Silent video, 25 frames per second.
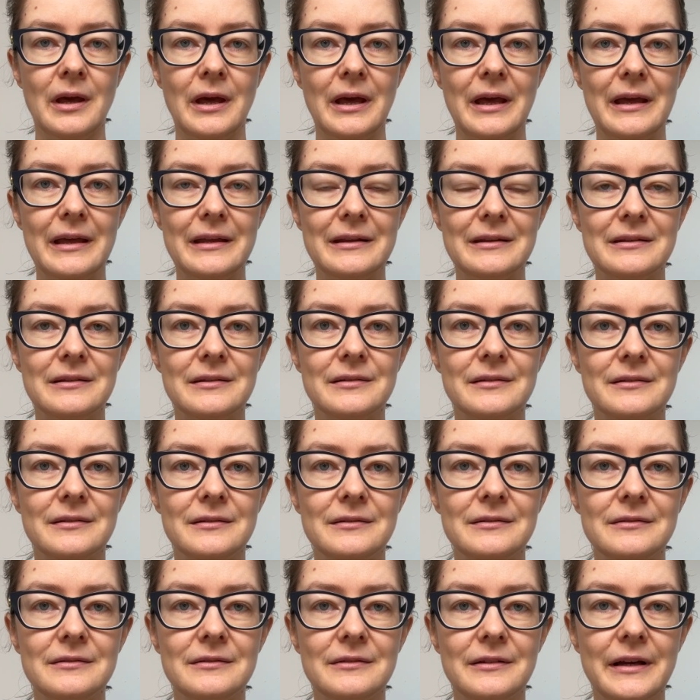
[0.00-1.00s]
And
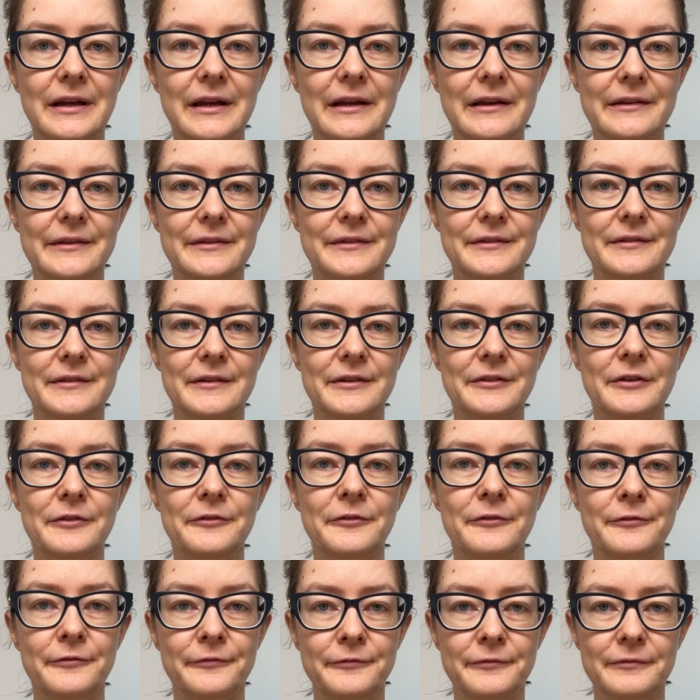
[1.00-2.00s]
it's a
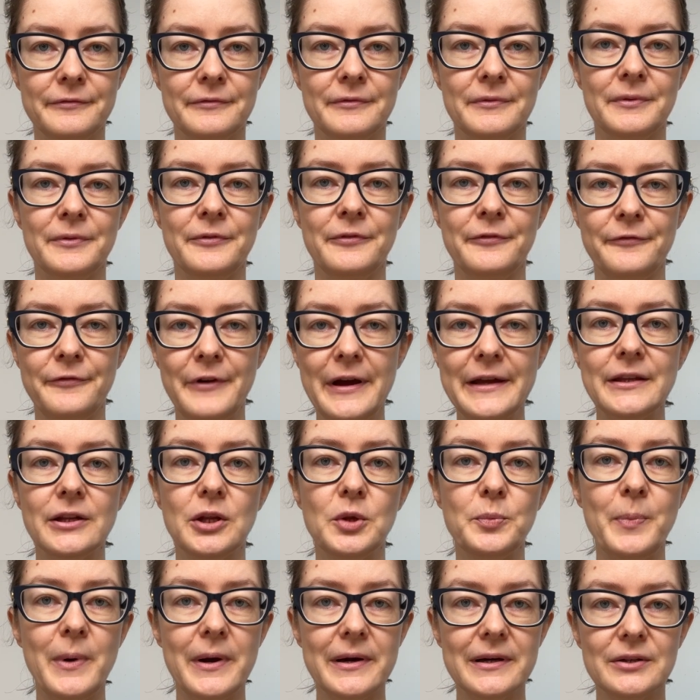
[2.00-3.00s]

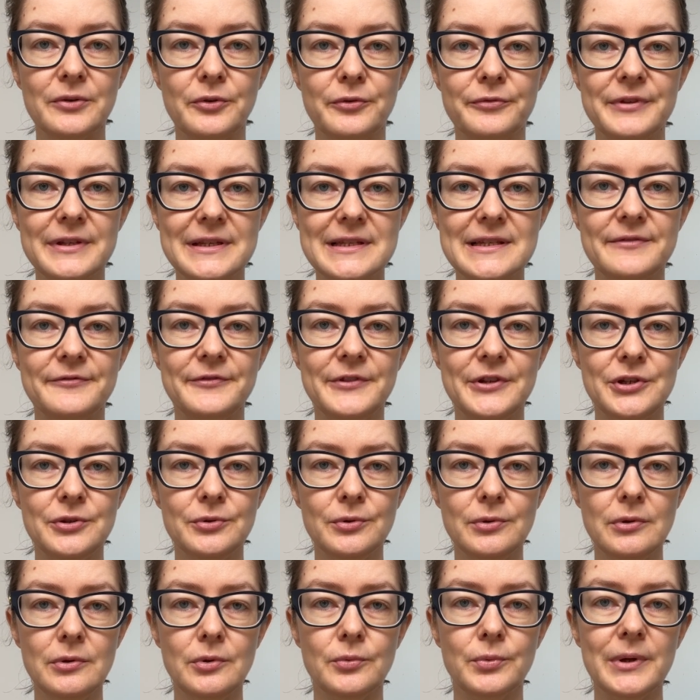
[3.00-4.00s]
final part of this
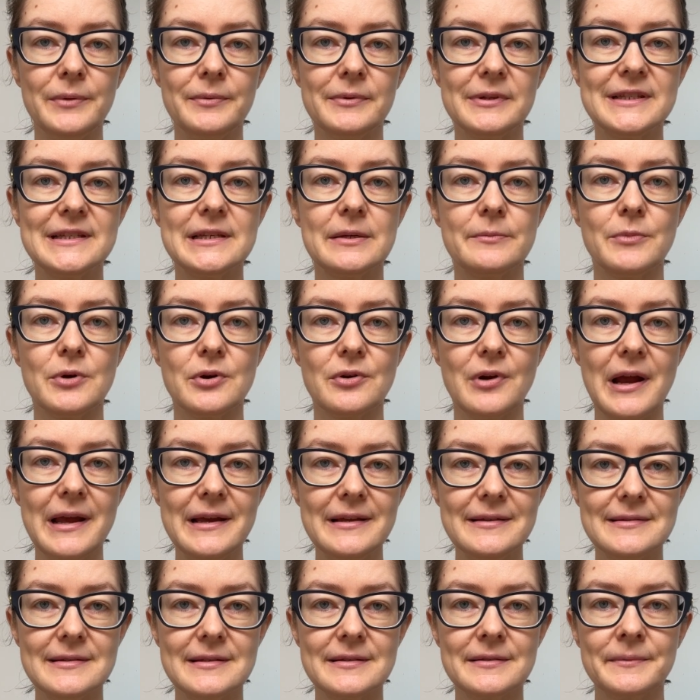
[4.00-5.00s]
video. We will
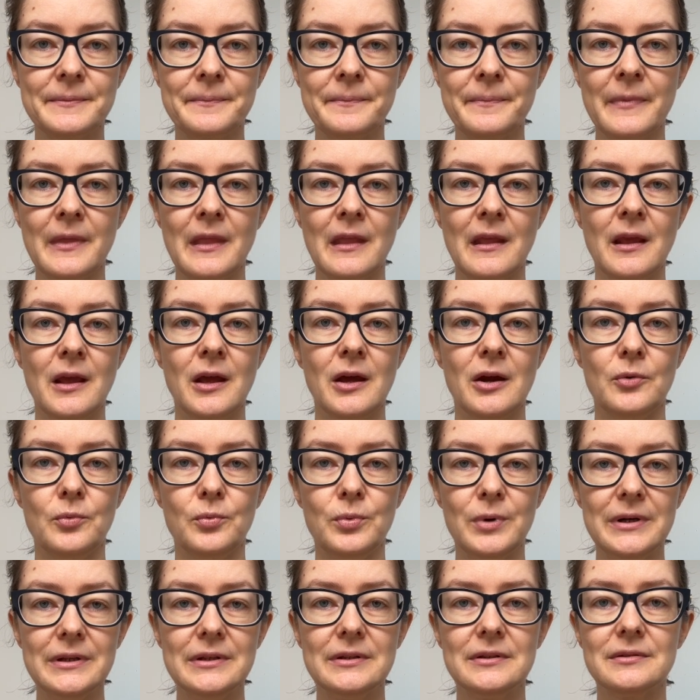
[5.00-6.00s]
summarize
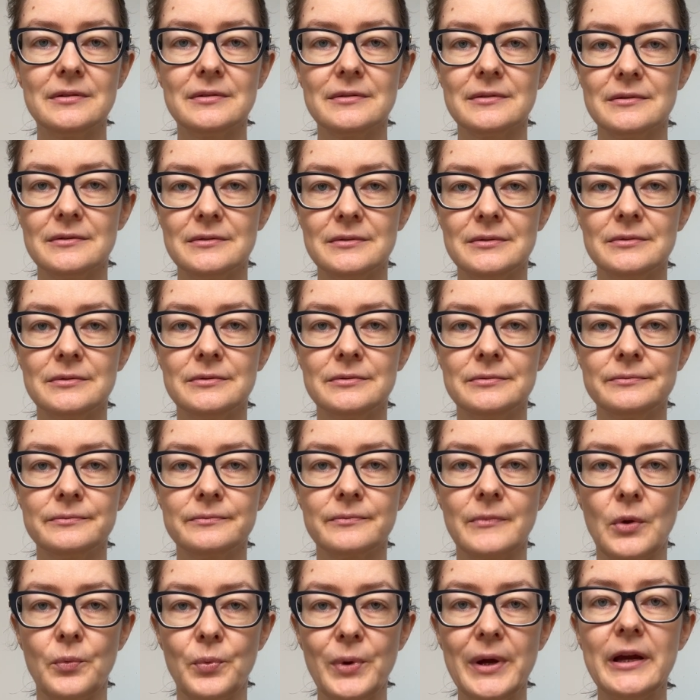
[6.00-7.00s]
what
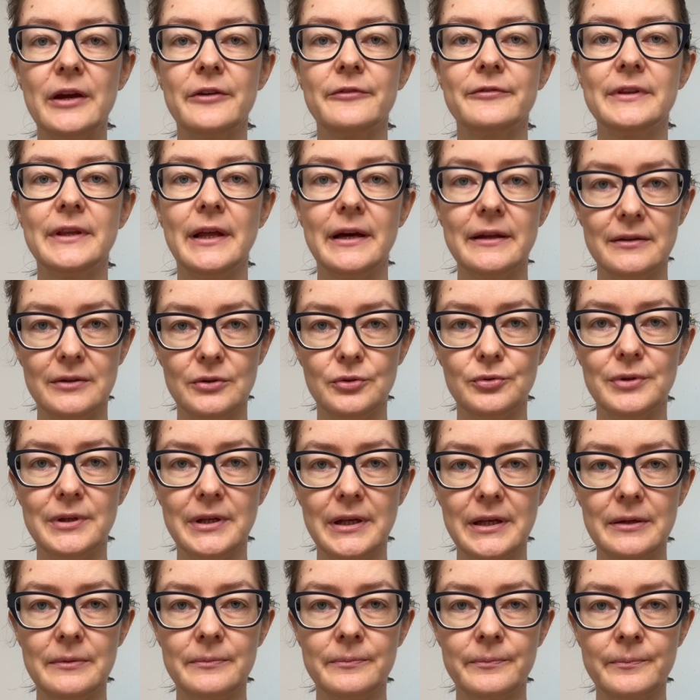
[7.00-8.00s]
we have done
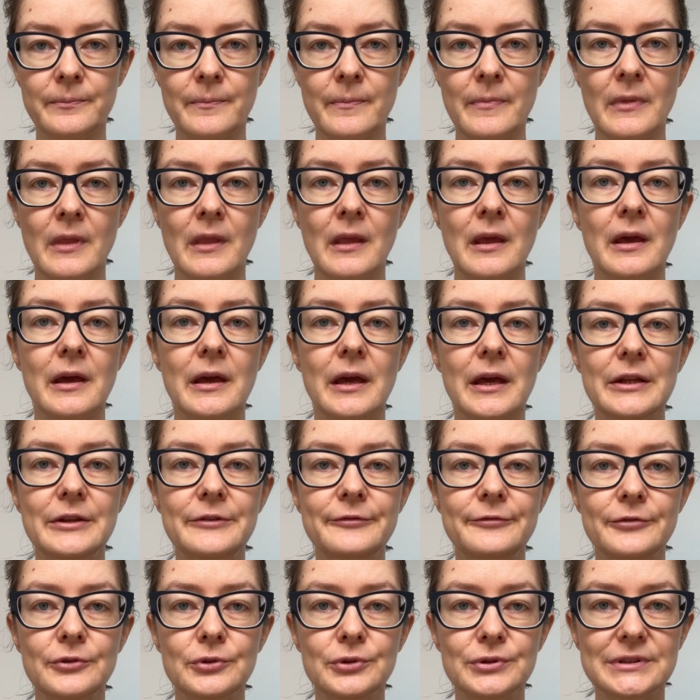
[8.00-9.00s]
today. At
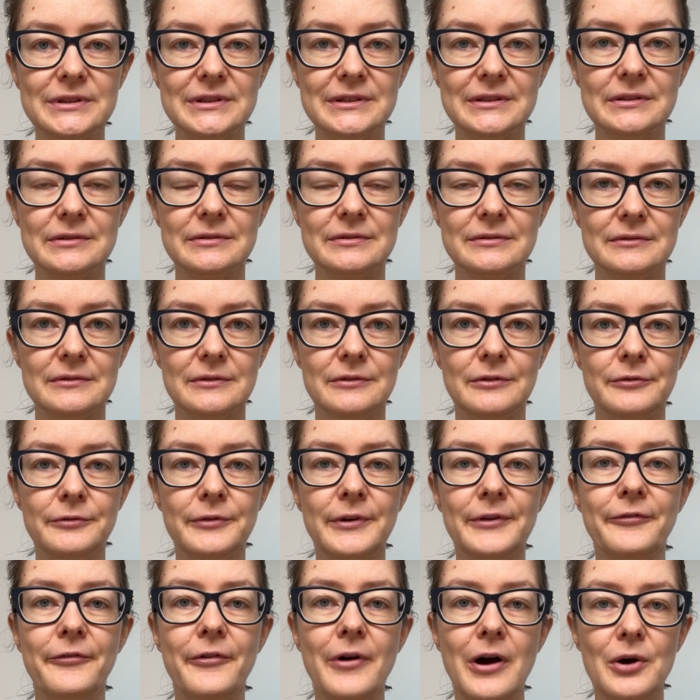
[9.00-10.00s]
first,
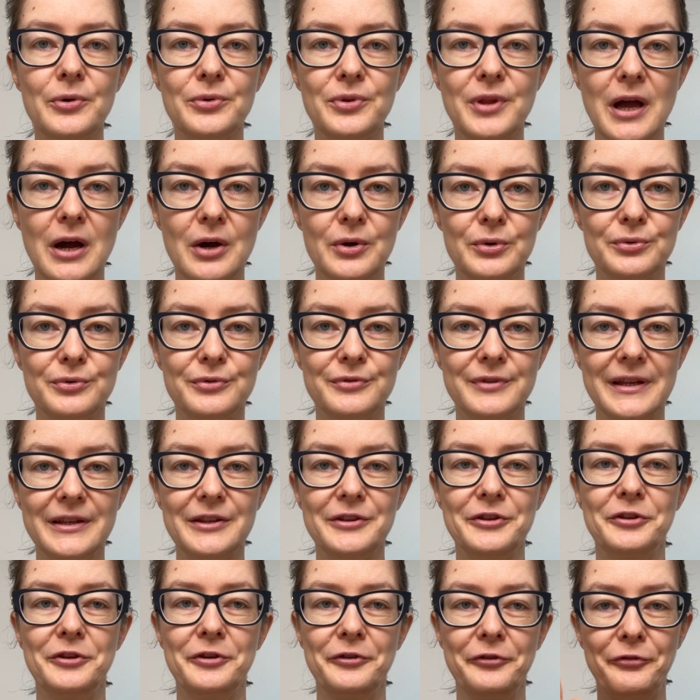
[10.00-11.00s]
we found out
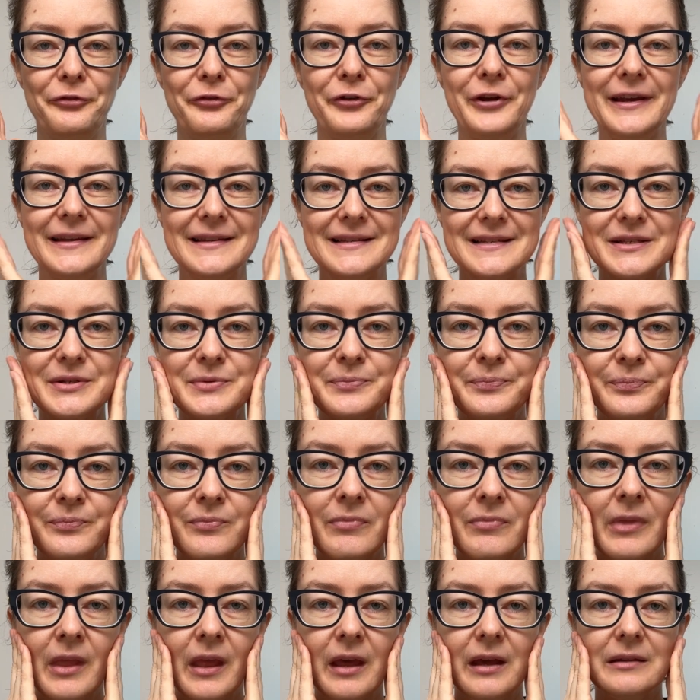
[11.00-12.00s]
that the face,
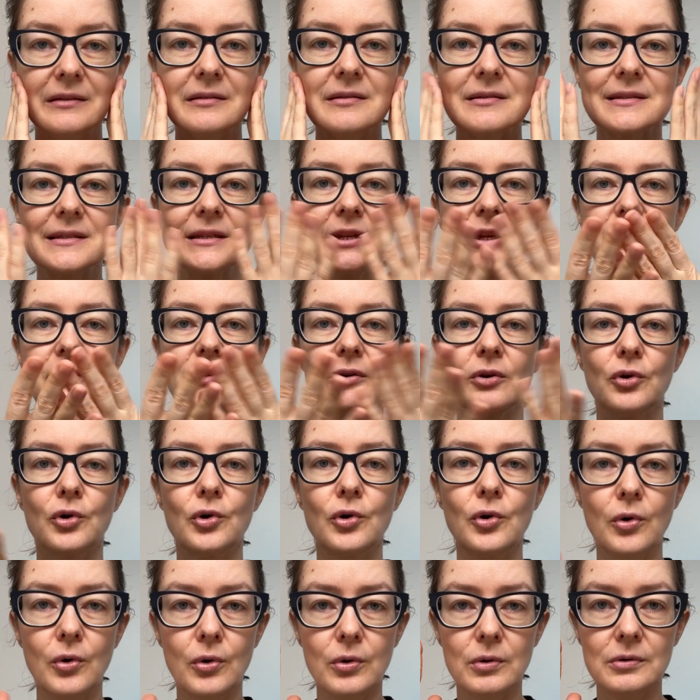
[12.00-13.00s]
it is the
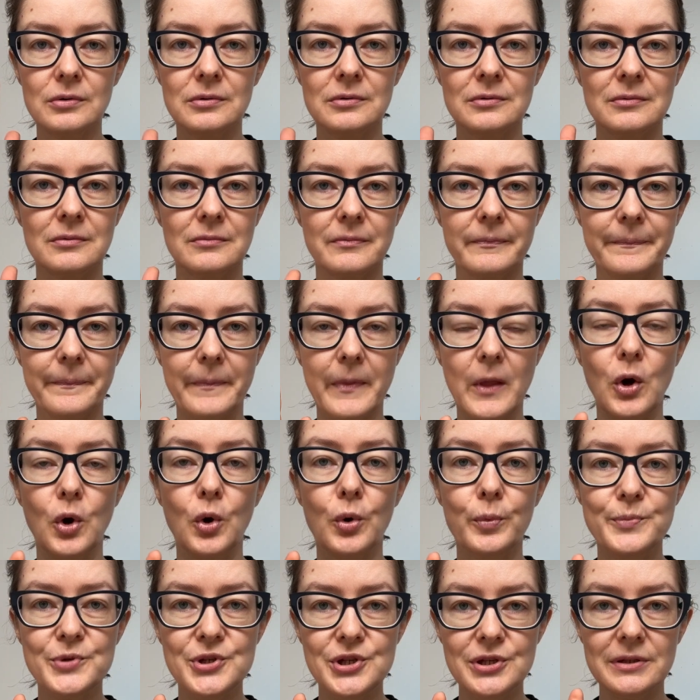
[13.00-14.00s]
whole
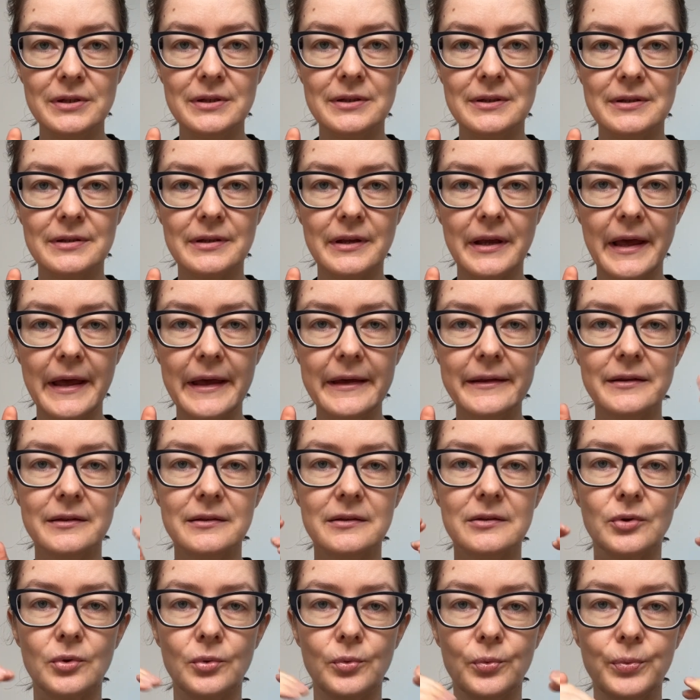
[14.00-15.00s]
object,
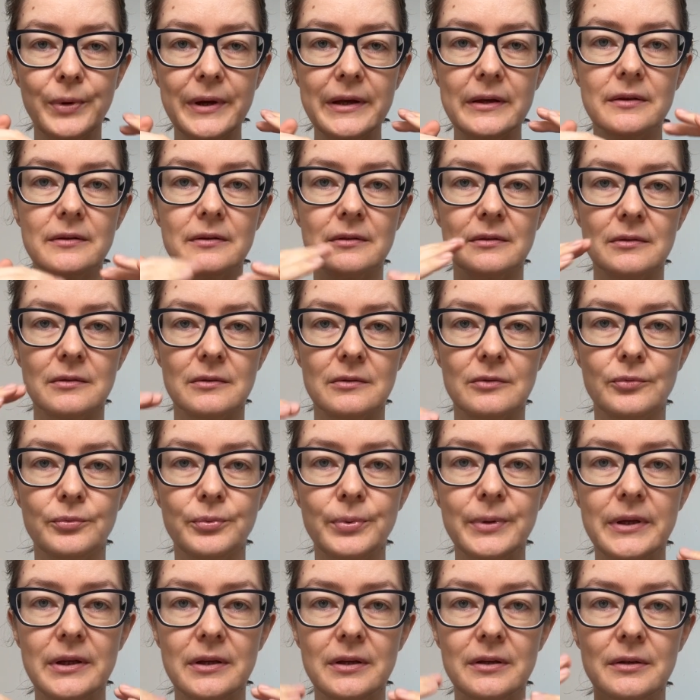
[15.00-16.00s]
and when
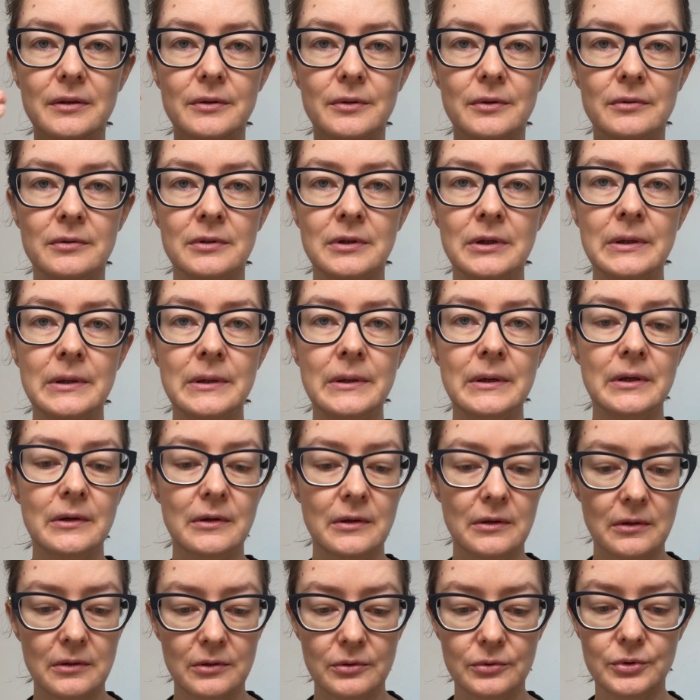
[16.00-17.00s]
we
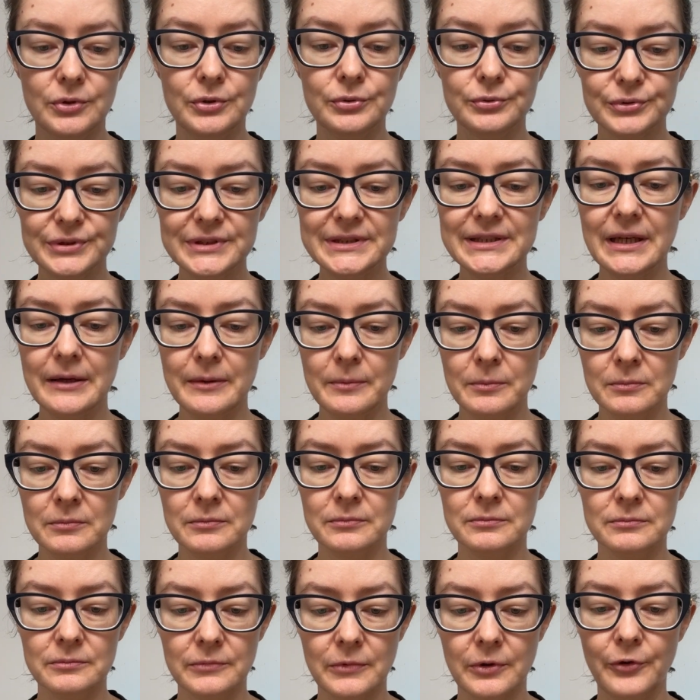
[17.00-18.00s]
do
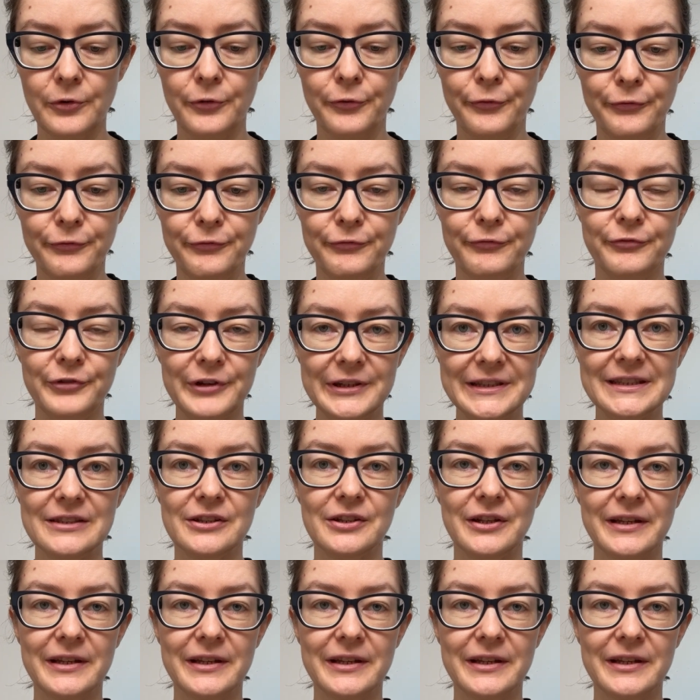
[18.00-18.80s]
some facial